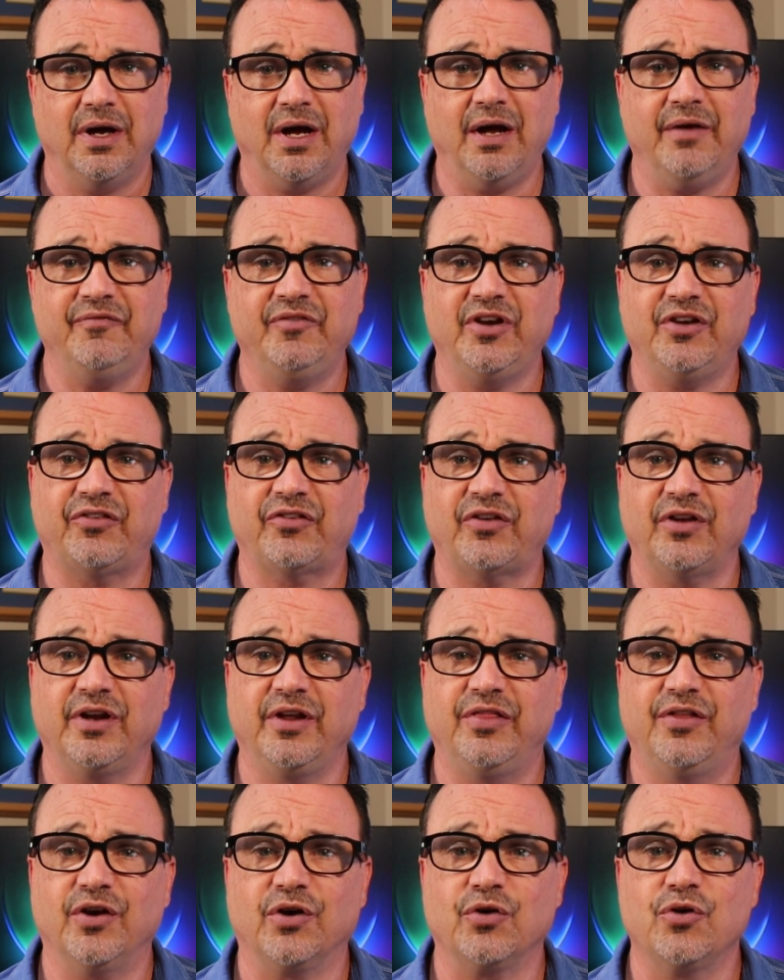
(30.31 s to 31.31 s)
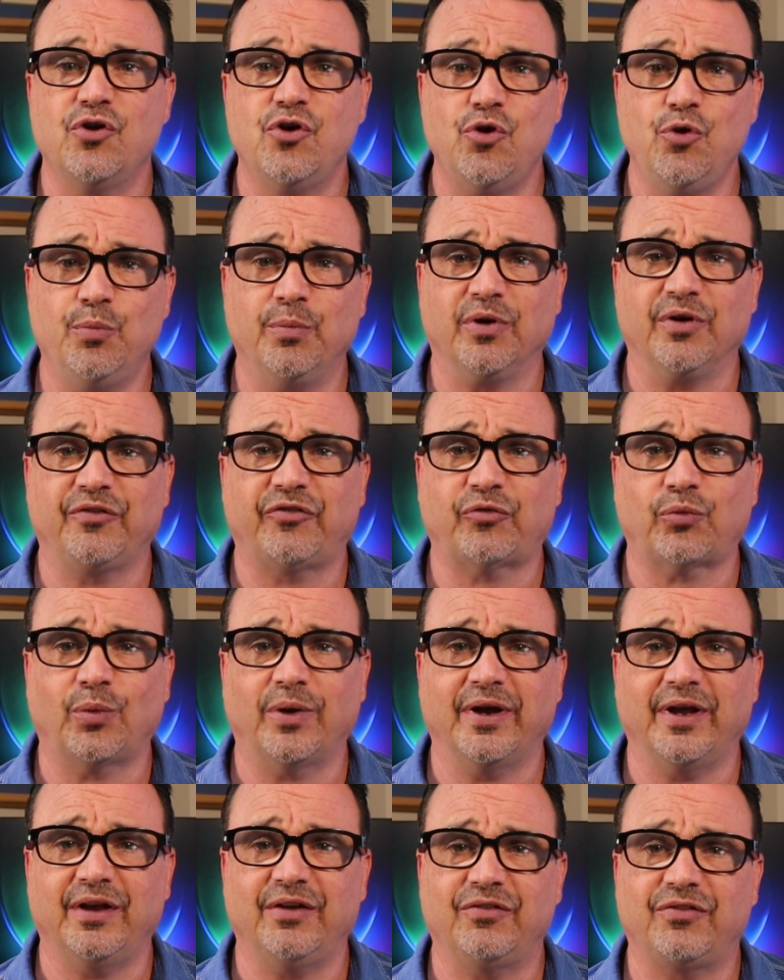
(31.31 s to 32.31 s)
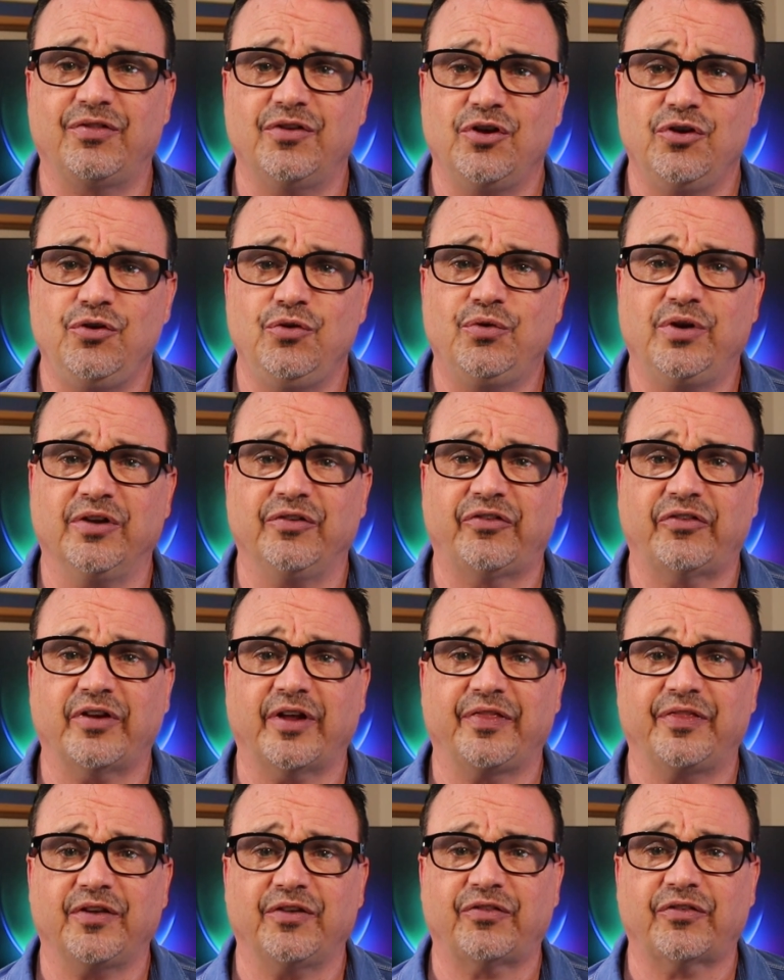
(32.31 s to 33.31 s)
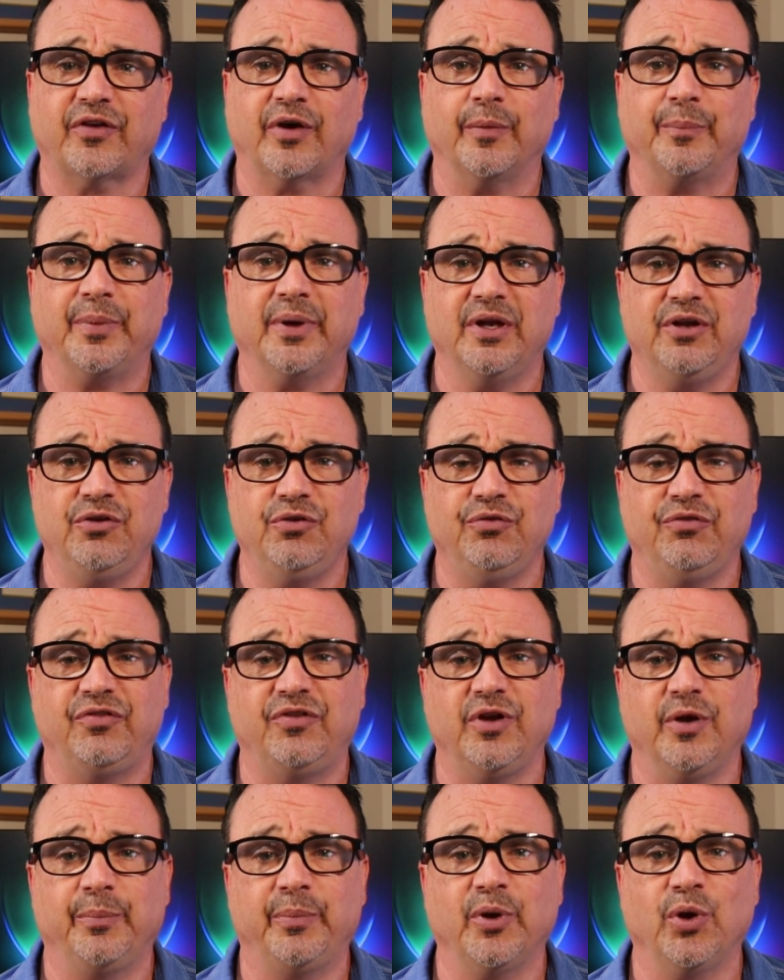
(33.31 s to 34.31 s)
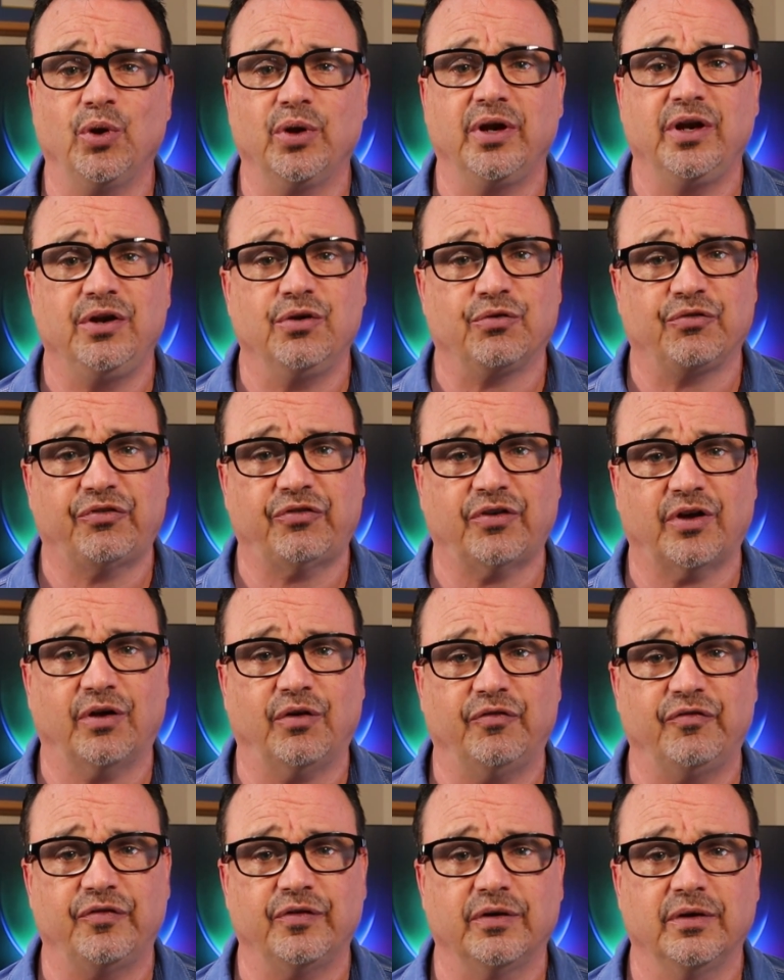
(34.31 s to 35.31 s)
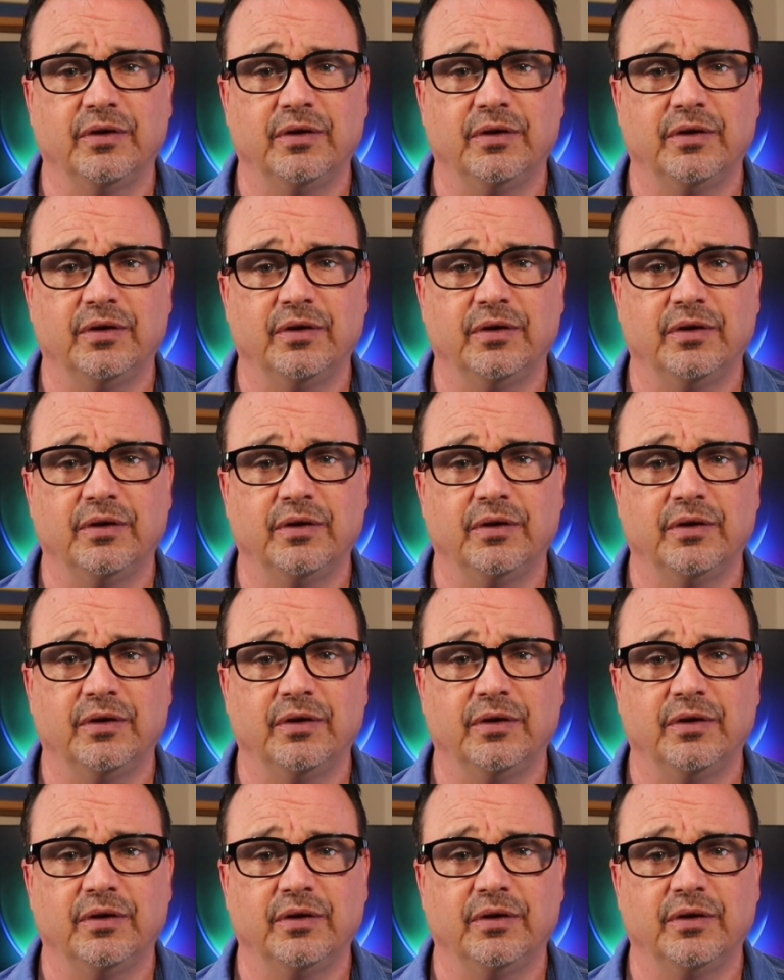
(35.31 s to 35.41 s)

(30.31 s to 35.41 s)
Obviously, there are numerous ways that you can set this up and use the ability yourself.